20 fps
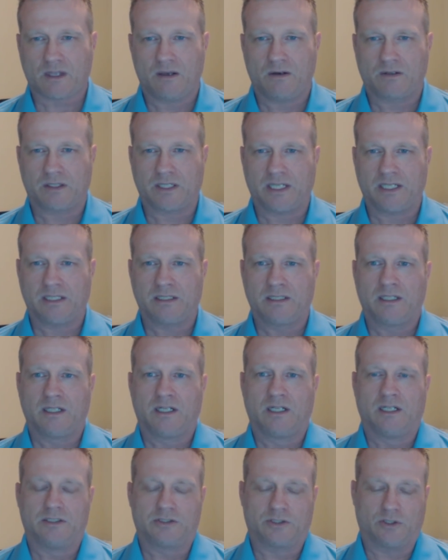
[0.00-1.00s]
Okay,
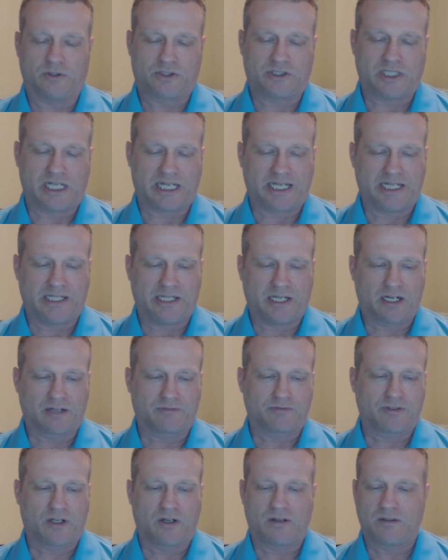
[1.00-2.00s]
so checking
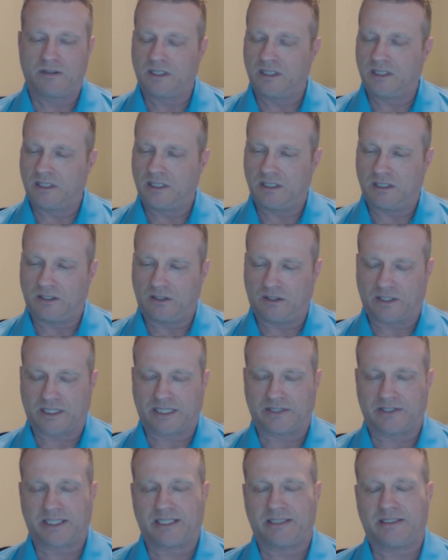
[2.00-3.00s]
airflow, look
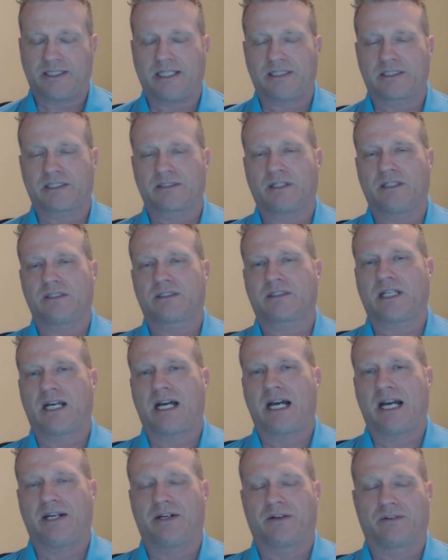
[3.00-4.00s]
at the condenser
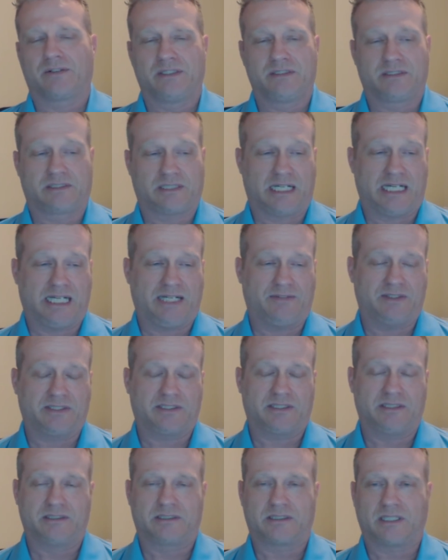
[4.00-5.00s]
outside or inside if
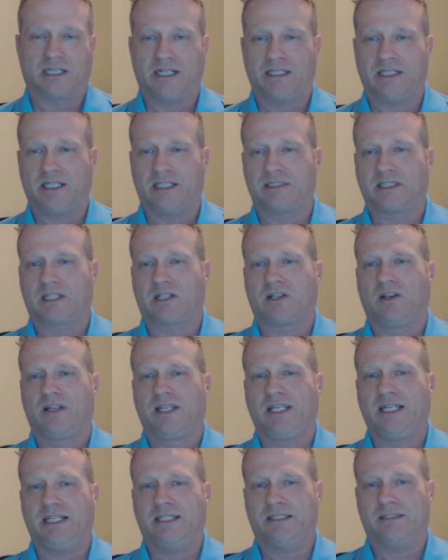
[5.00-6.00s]
it's inside. Is it
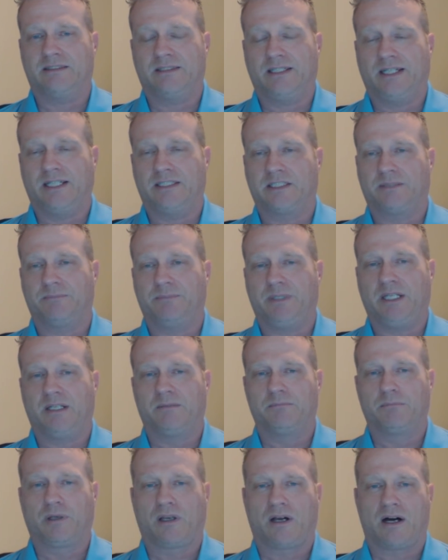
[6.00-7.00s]
clean? Is it
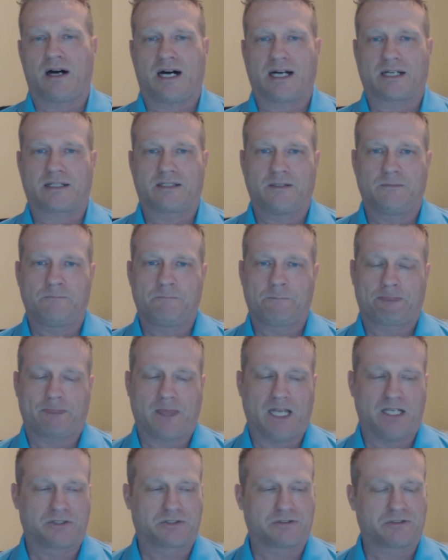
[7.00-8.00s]
being blocked?
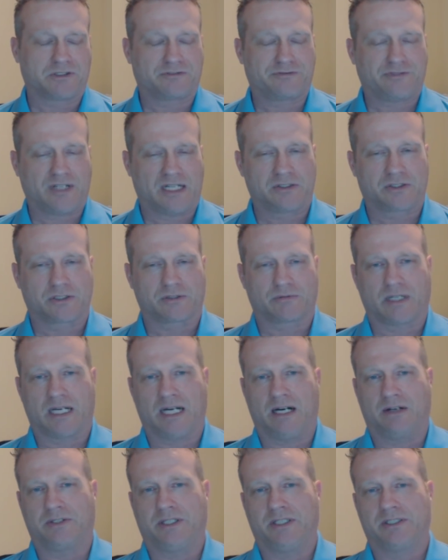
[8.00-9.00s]
Is there a fence
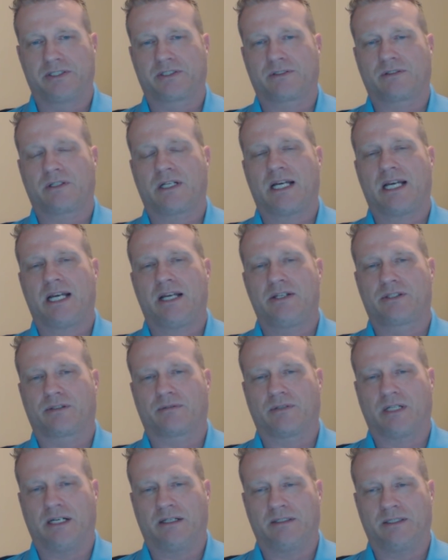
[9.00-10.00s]
around it? Is there a hedge
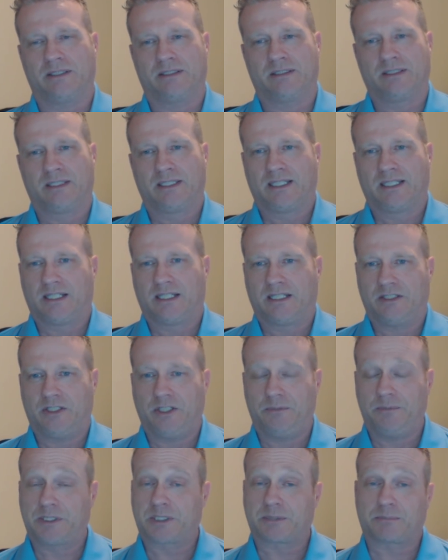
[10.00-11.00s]
around it?
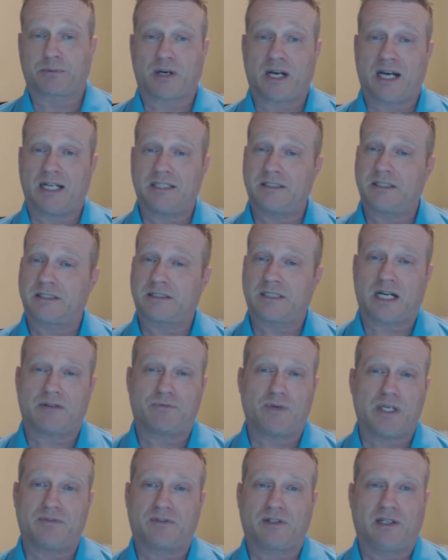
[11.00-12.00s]
You'd be surprised the
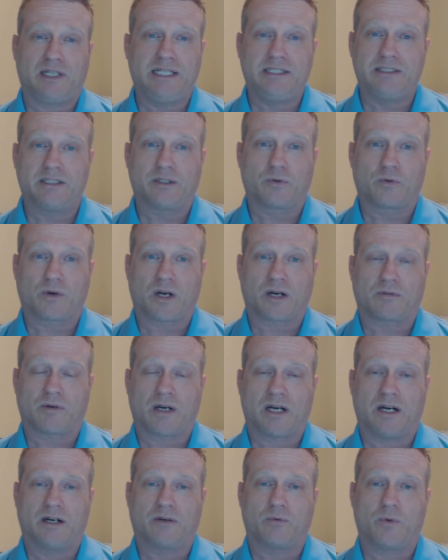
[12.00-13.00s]
stuff we've cleaned
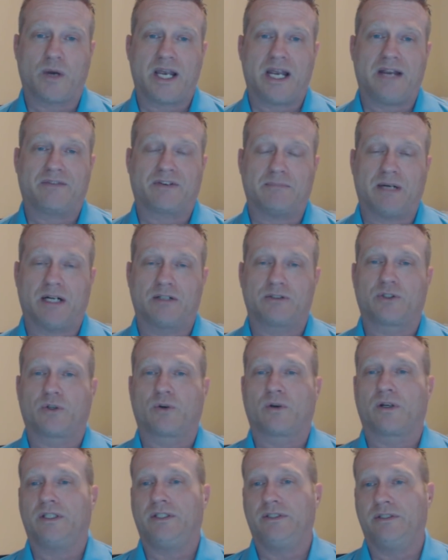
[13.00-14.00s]
away from
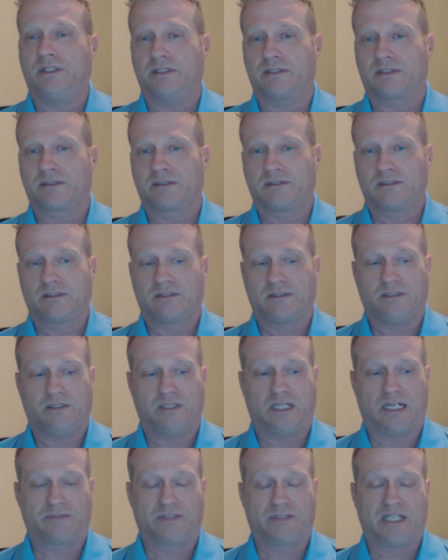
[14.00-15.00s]
outdoor units.
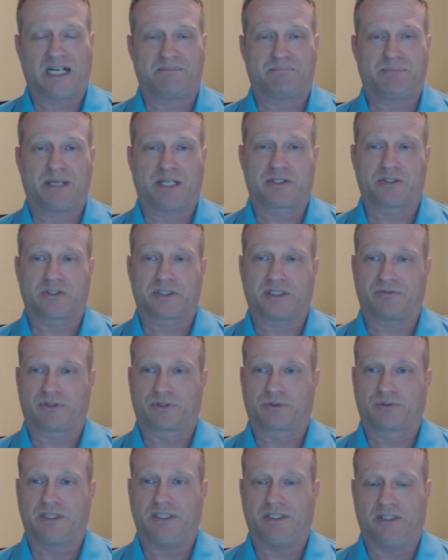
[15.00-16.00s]
I've got pictures of
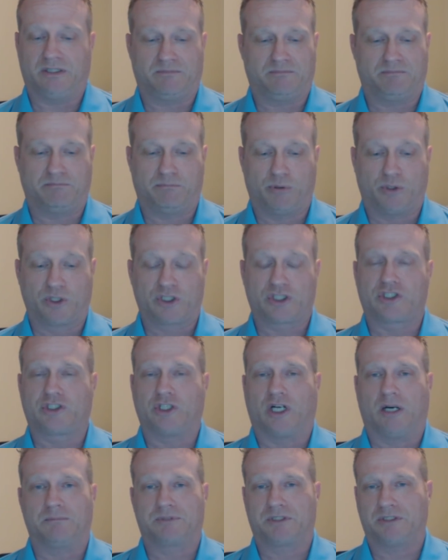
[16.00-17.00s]
tree, bush
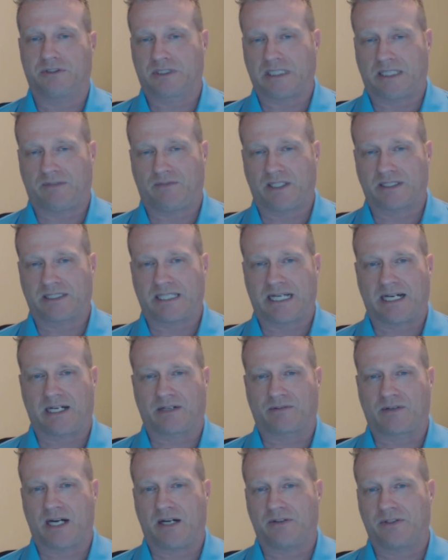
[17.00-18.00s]
stumps and stuff like that
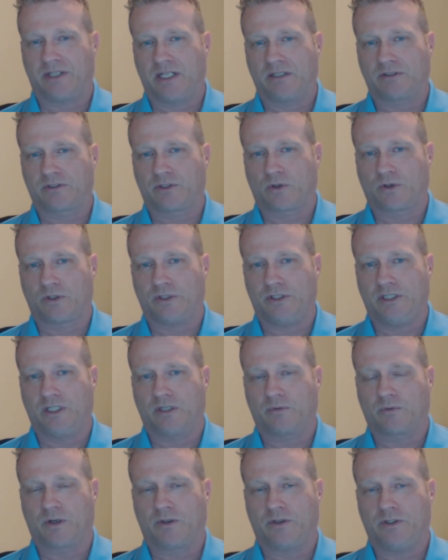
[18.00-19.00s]
around an outdoor
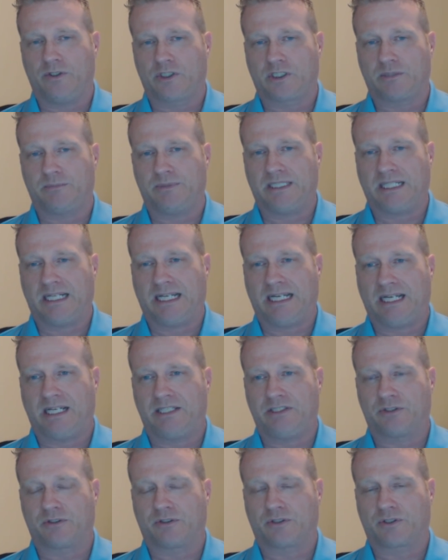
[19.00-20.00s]
unit where there used to be a
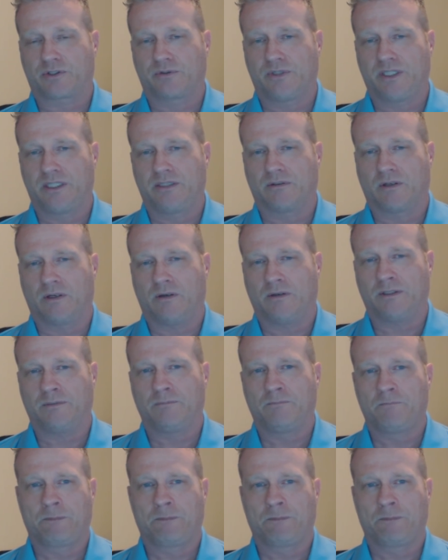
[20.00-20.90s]
hedge or a tree growing.